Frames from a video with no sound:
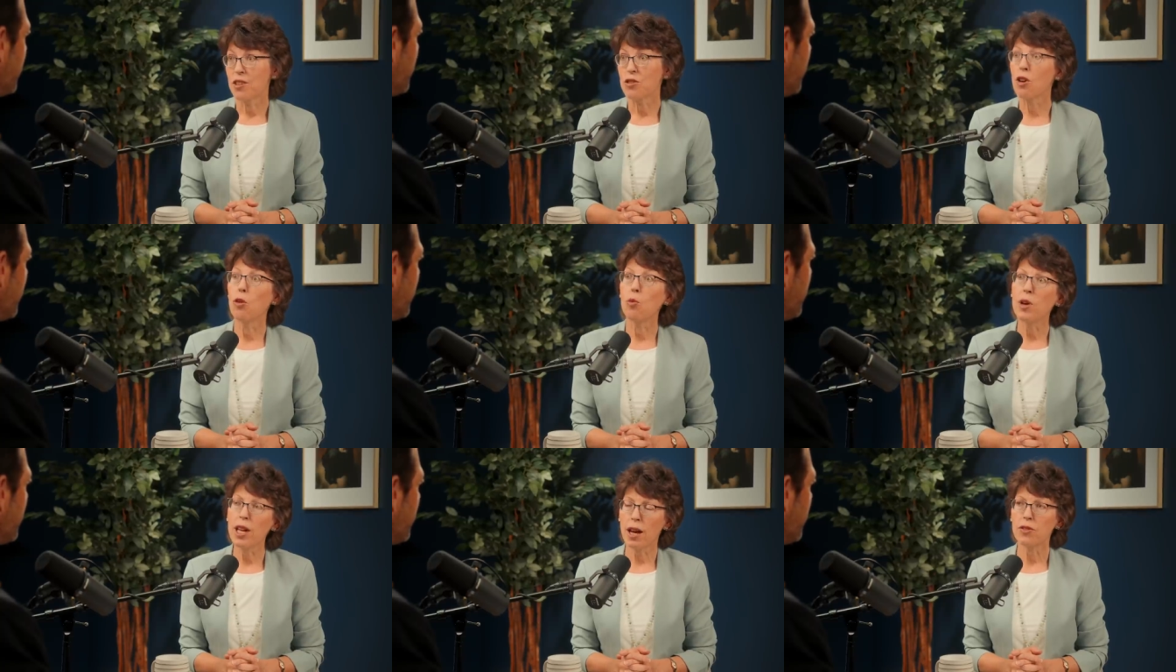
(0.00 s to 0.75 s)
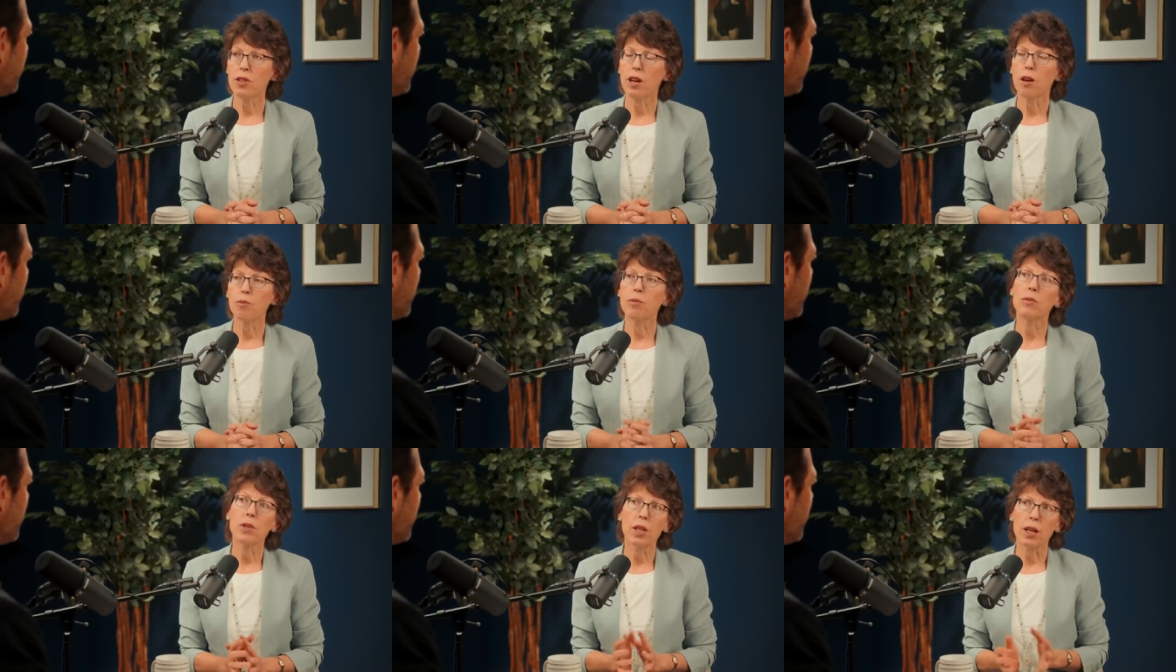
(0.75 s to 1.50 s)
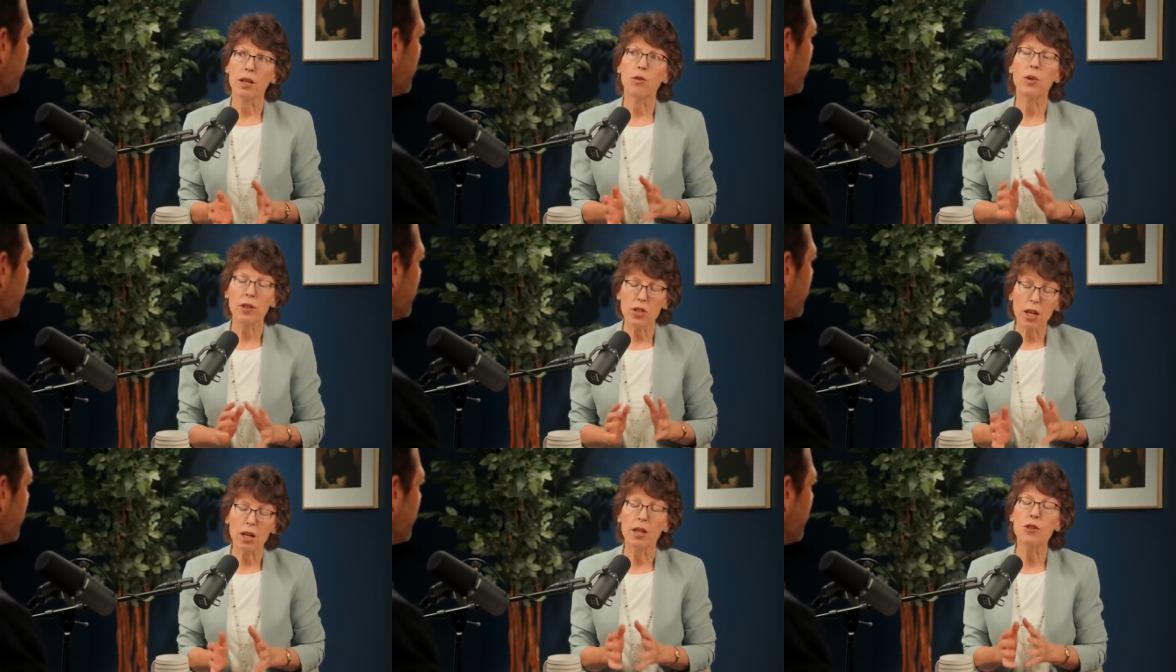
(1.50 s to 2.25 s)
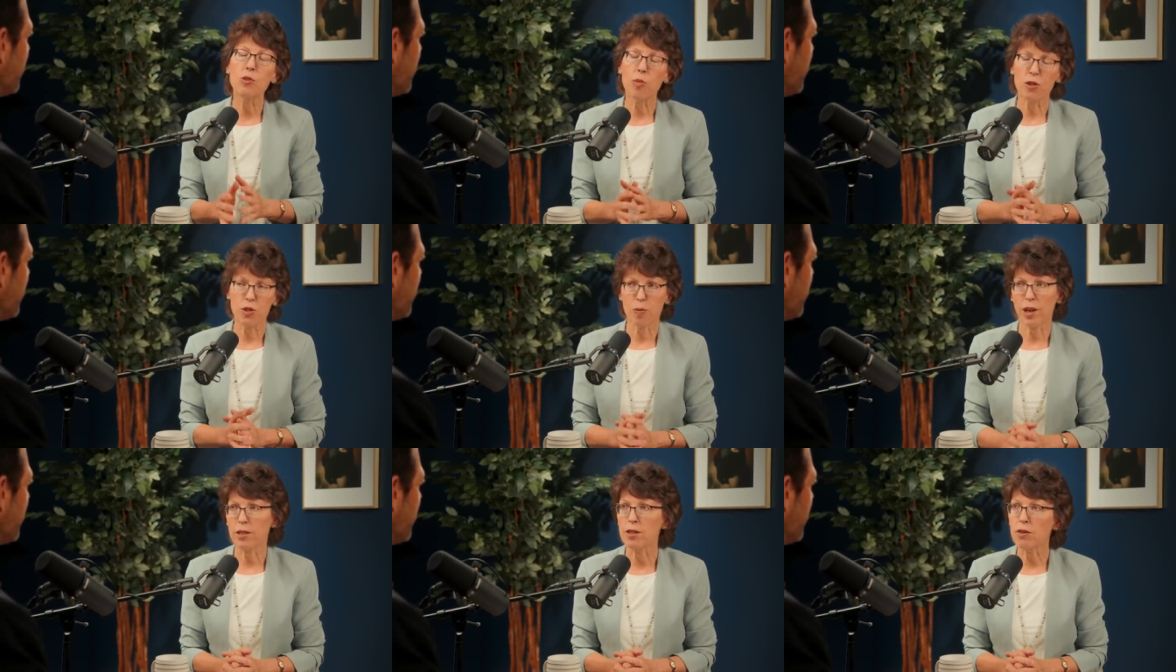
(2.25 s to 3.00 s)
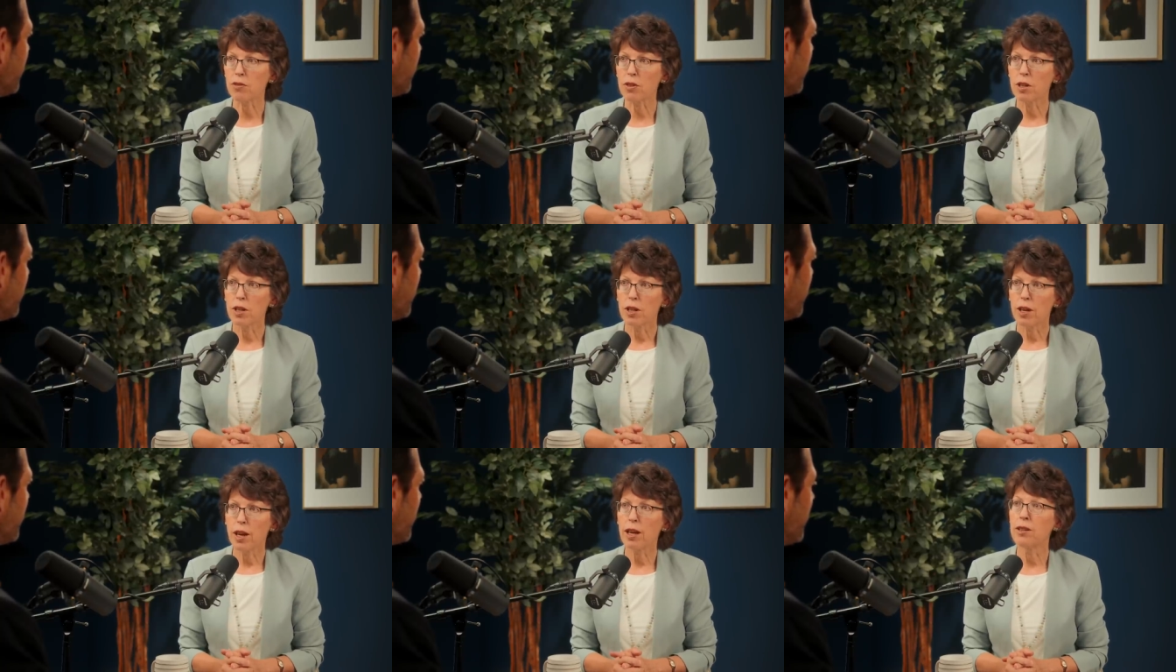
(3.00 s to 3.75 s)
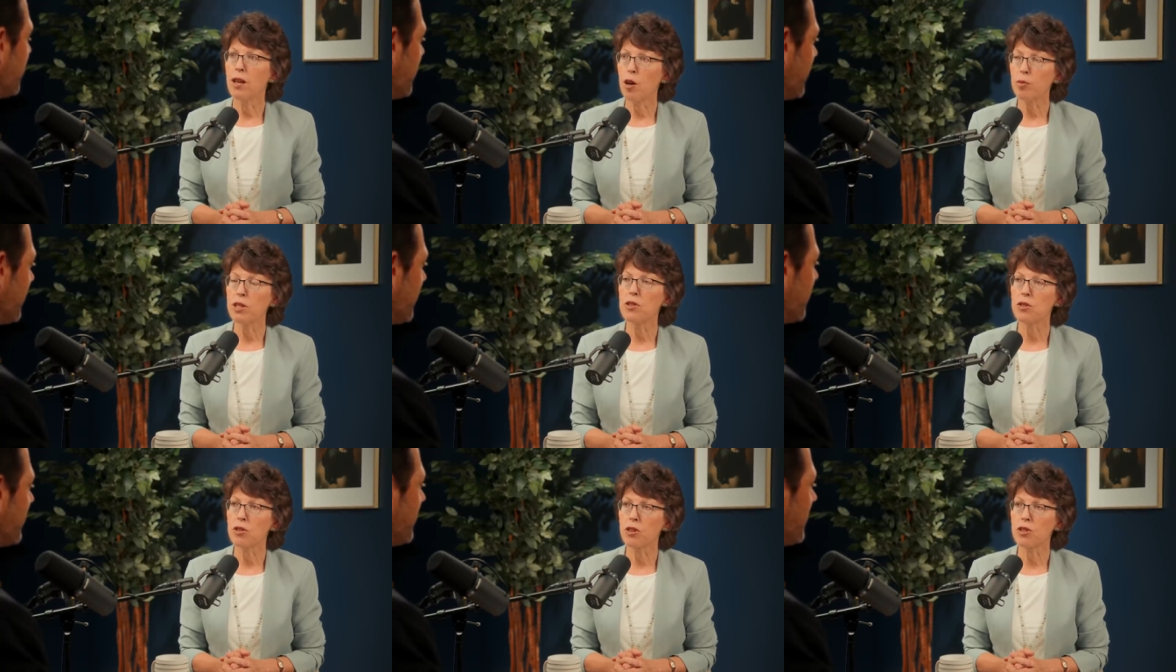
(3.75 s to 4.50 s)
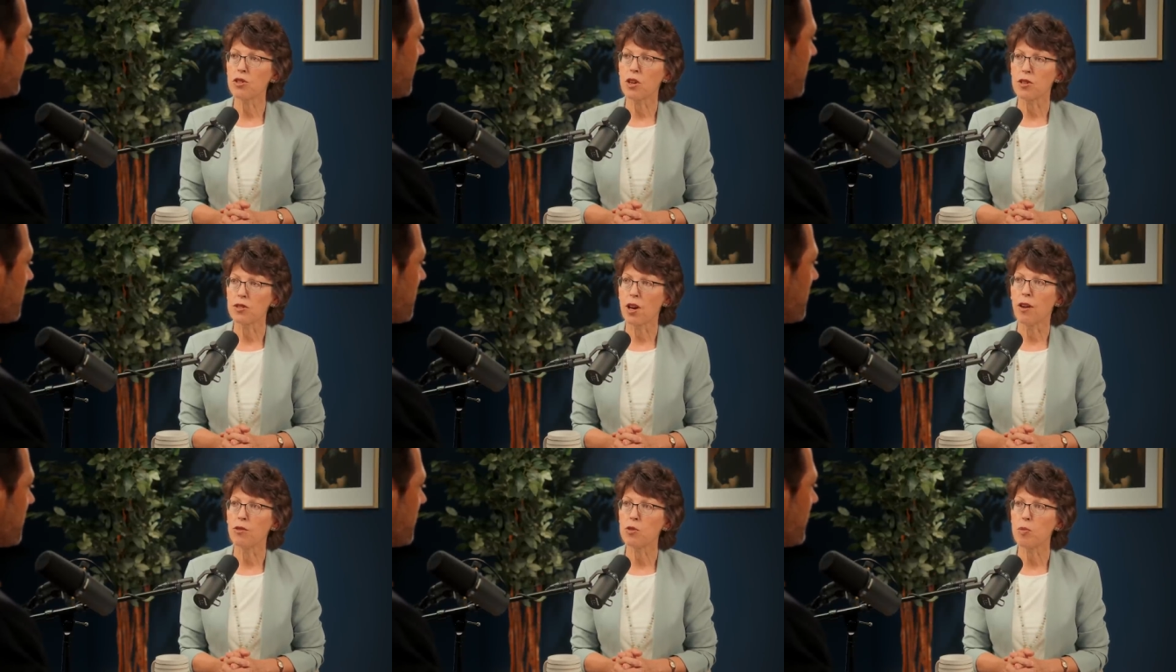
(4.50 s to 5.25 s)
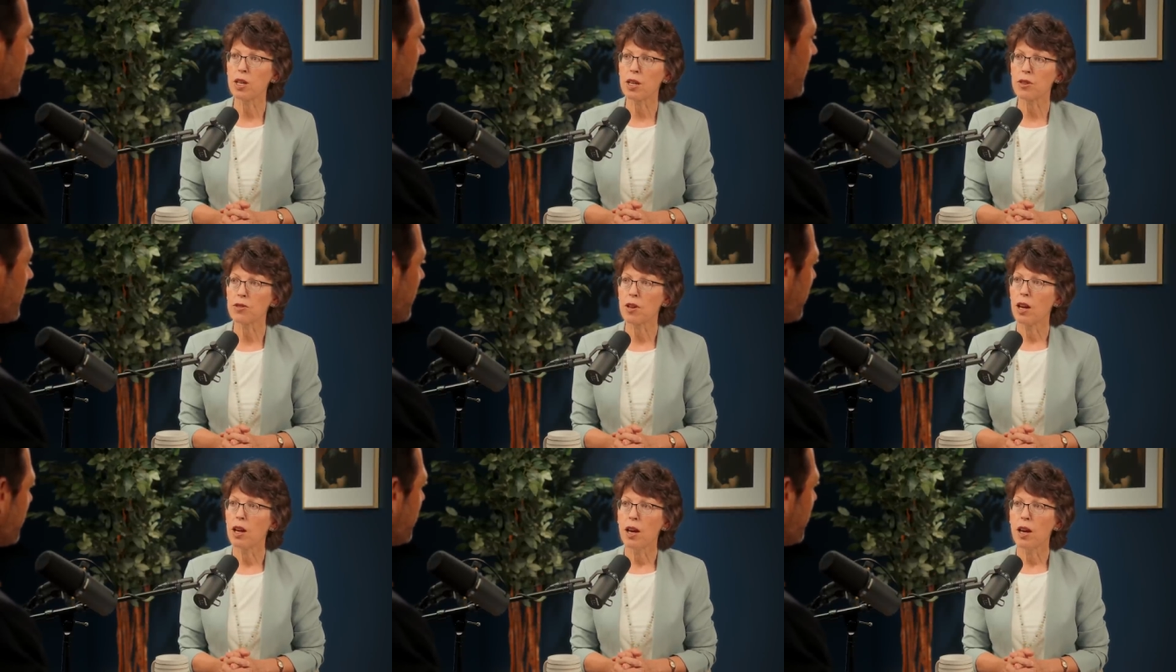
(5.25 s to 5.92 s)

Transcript: So we have to help get we have to get his perspective and not be discouraged ourselves because